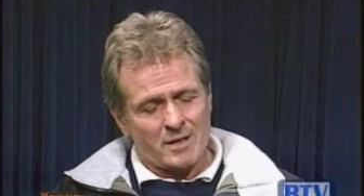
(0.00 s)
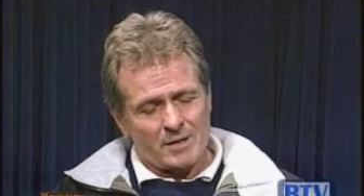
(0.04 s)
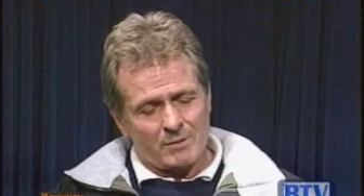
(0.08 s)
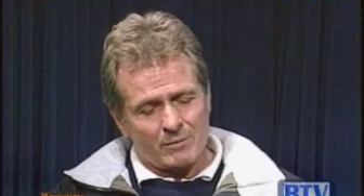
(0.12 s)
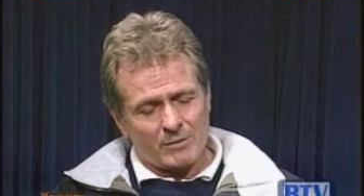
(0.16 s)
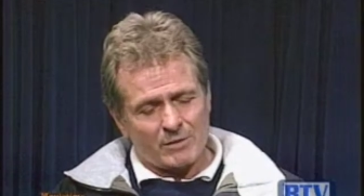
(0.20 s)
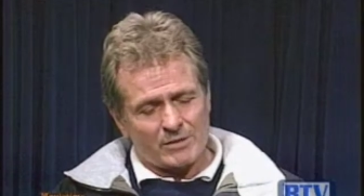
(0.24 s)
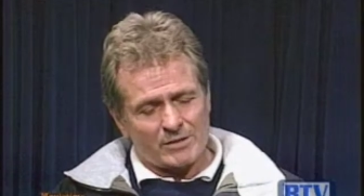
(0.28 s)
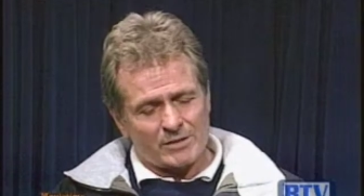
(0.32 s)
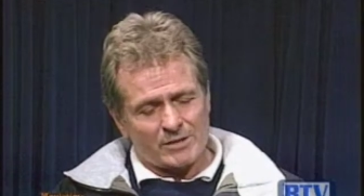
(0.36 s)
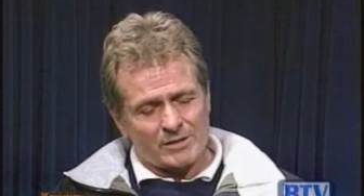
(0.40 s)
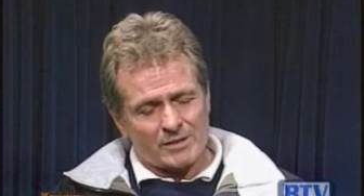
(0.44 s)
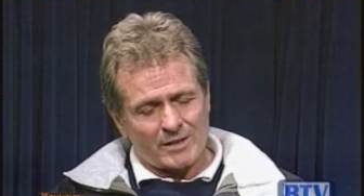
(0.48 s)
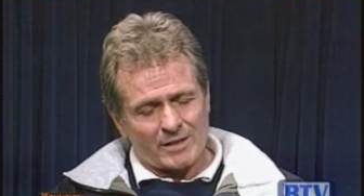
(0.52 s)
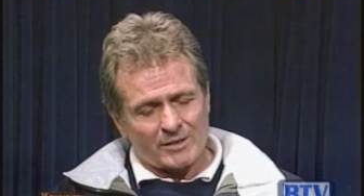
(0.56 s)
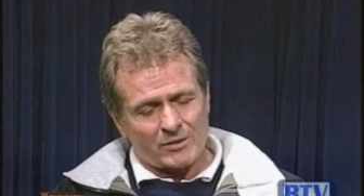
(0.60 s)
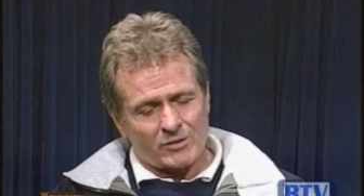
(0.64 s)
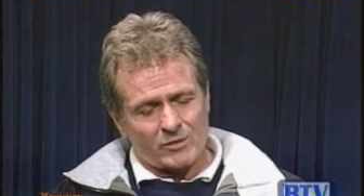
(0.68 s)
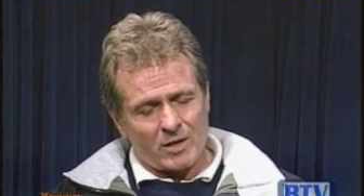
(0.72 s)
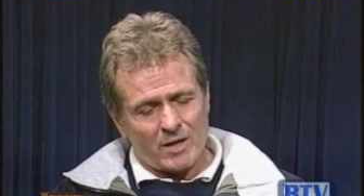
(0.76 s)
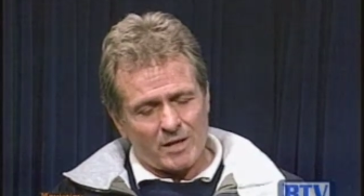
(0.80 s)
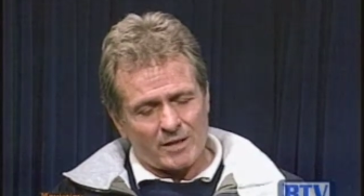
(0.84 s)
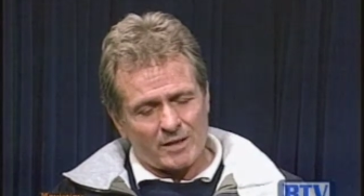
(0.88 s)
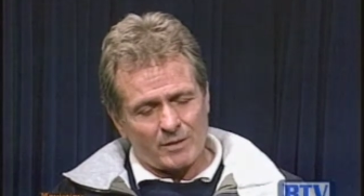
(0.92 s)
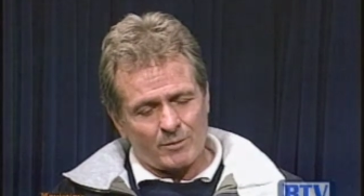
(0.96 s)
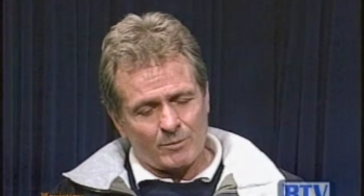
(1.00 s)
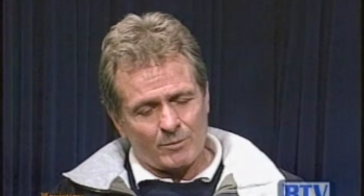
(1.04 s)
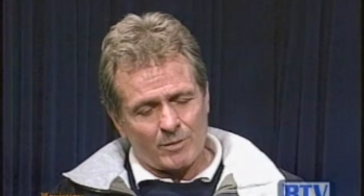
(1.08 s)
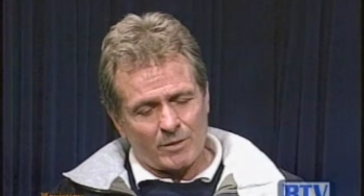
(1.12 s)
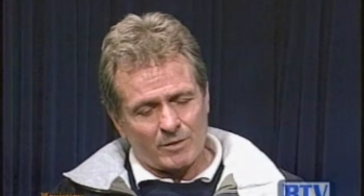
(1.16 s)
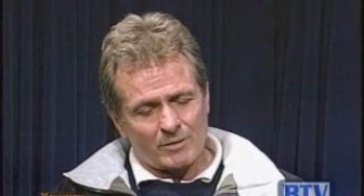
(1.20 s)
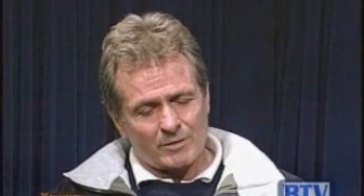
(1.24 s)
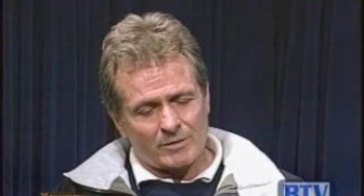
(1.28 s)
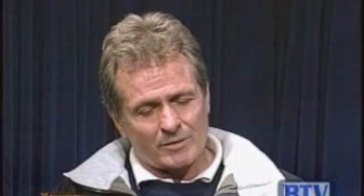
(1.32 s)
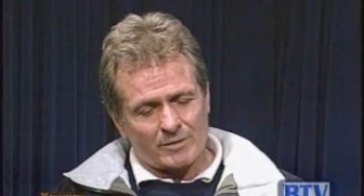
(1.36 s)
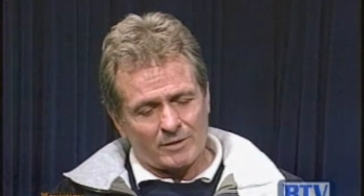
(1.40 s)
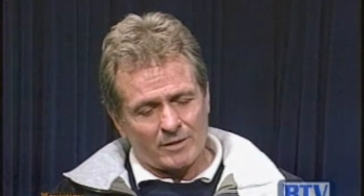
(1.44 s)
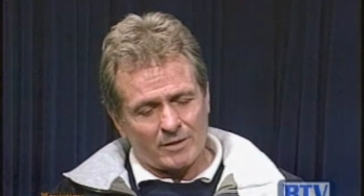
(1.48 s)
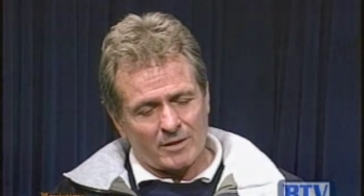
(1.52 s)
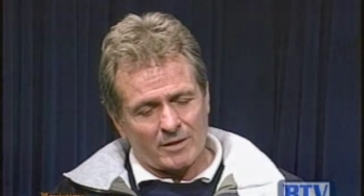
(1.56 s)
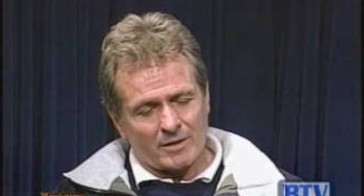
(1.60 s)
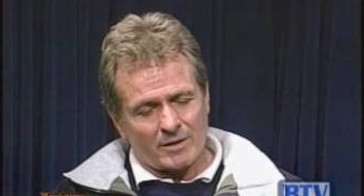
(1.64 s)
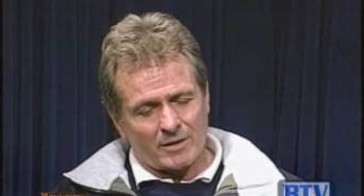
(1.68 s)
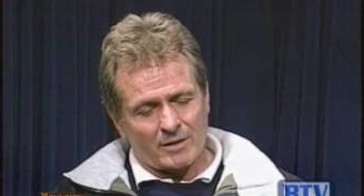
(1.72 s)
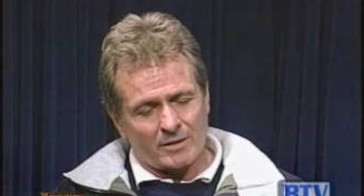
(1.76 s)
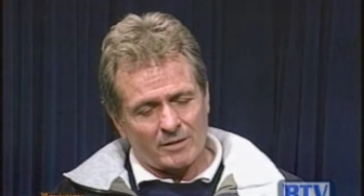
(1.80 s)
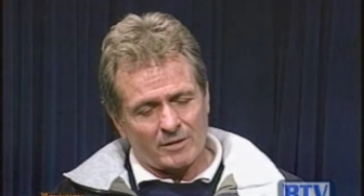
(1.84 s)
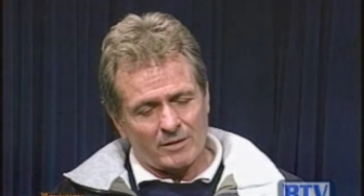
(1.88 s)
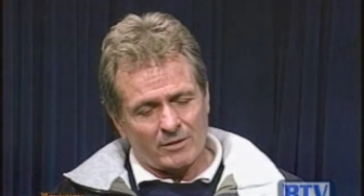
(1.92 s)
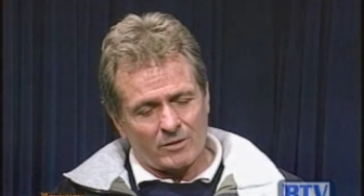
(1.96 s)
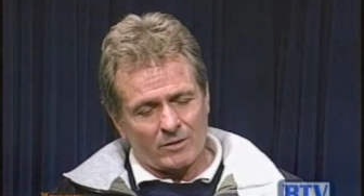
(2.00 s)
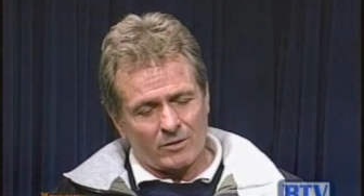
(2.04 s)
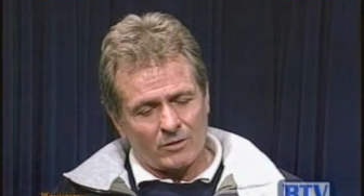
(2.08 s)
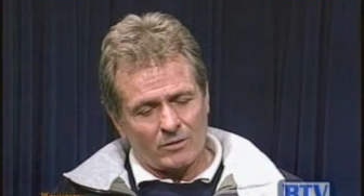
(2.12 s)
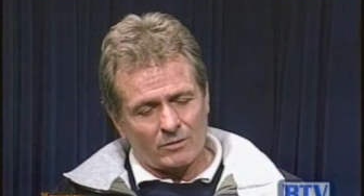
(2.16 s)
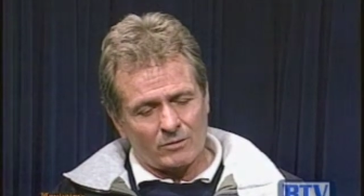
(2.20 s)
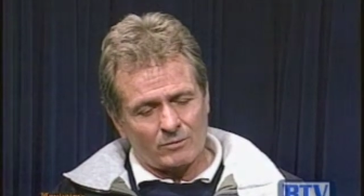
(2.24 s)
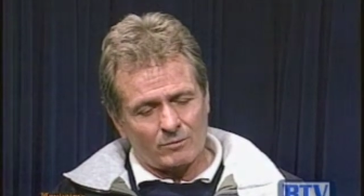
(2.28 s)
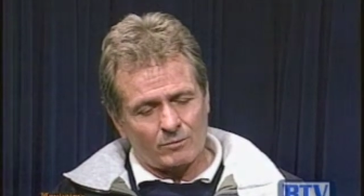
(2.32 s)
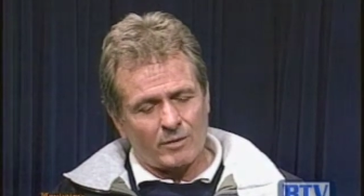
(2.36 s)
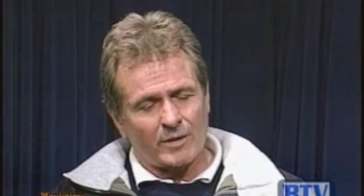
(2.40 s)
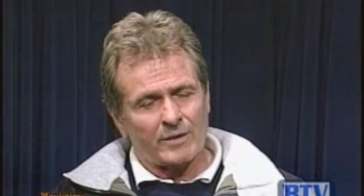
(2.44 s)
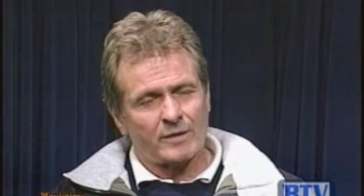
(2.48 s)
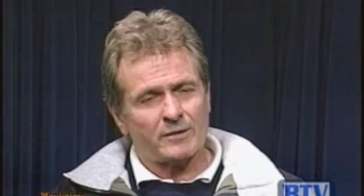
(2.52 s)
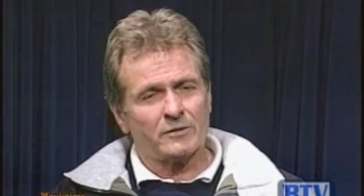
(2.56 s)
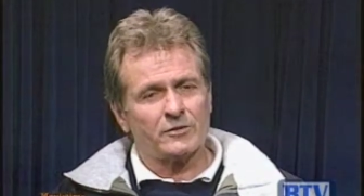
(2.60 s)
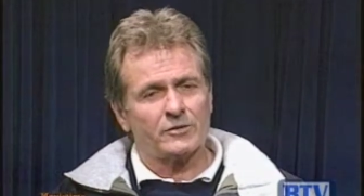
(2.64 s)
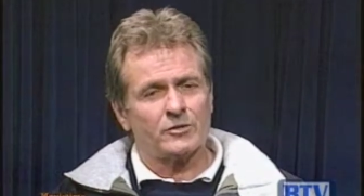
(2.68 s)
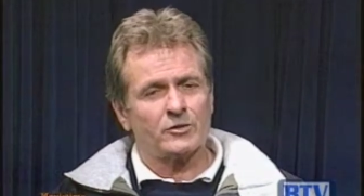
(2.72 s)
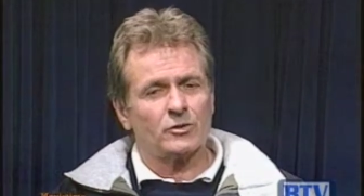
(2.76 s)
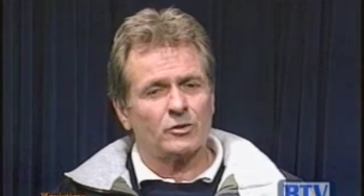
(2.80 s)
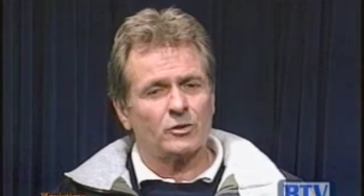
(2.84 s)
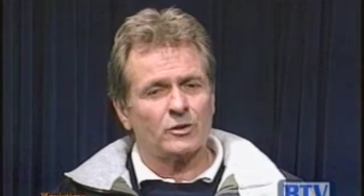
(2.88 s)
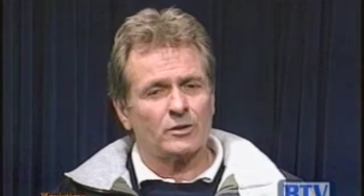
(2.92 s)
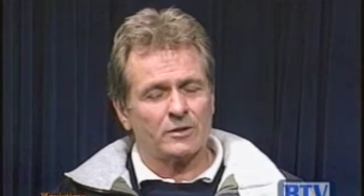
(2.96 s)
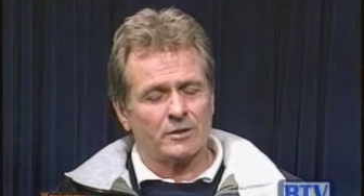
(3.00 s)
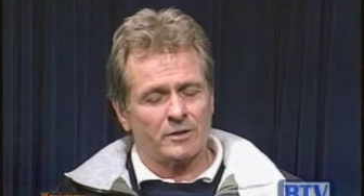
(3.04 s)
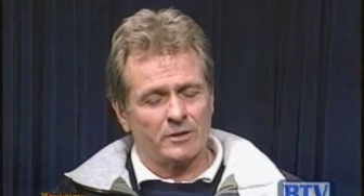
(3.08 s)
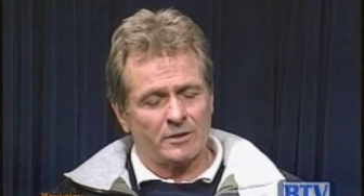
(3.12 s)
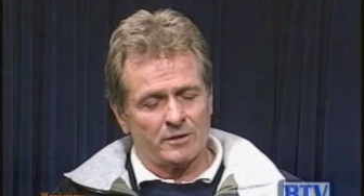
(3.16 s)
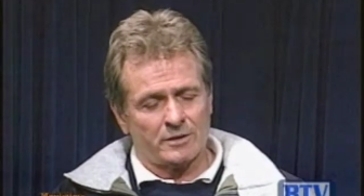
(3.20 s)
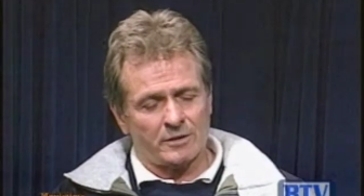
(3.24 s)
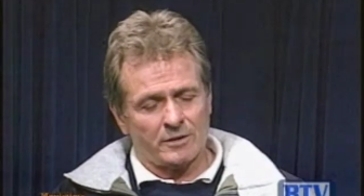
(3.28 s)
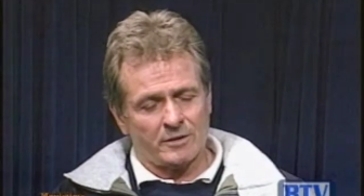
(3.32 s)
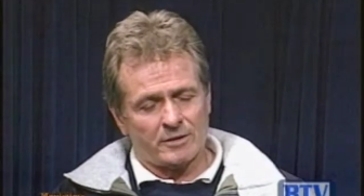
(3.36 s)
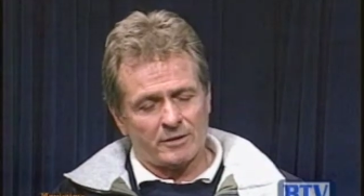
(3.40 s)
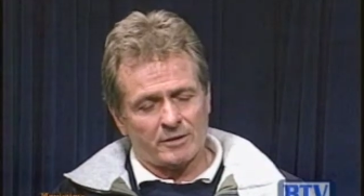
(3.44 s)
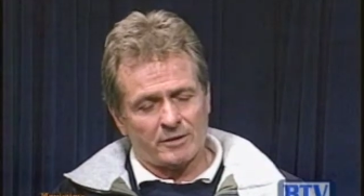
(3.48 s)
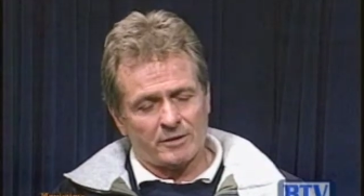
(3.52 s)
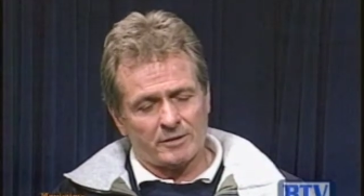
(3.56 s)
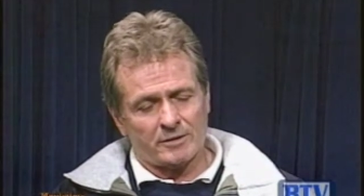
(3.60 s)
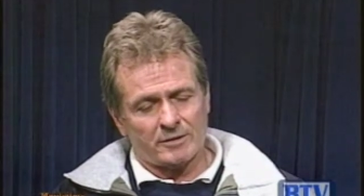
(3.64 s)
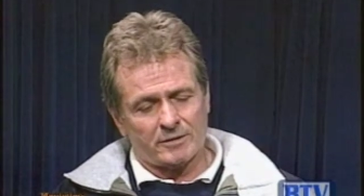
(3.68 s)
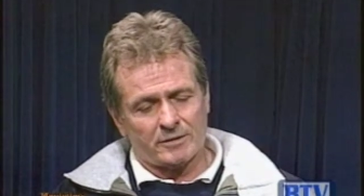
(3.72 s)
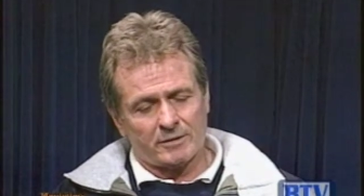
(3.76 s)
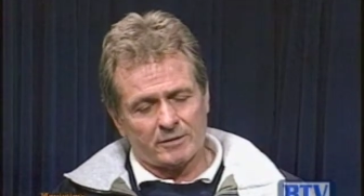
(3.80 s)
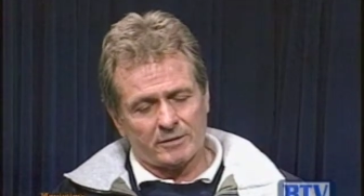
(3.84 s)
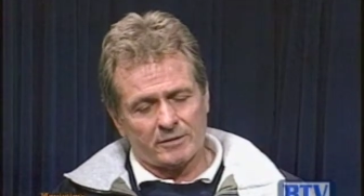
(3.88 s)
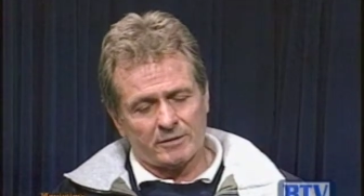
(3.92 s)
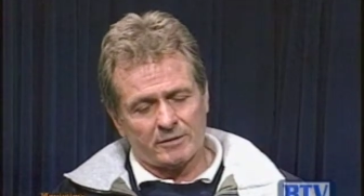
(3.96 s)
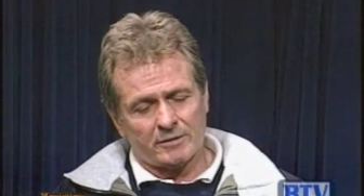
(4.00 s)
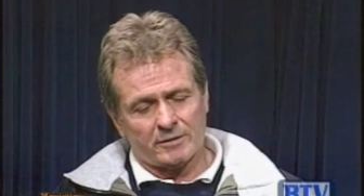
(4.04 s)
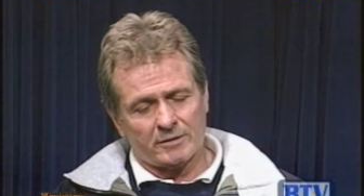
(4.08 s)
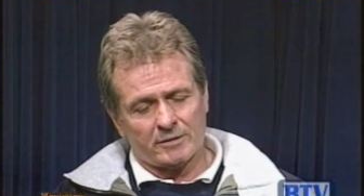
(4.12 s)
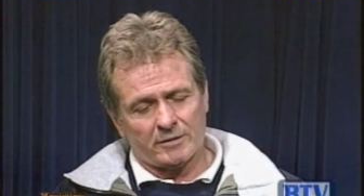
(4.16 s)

Because it's like talking about uh, you know Michael Jordan and, and, and,